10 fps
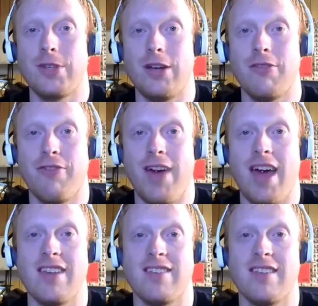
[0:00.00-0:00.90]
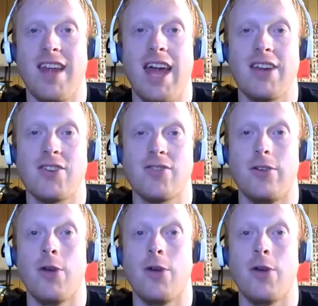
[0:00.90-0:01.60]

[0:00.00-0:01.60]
oh, fat isn't natural.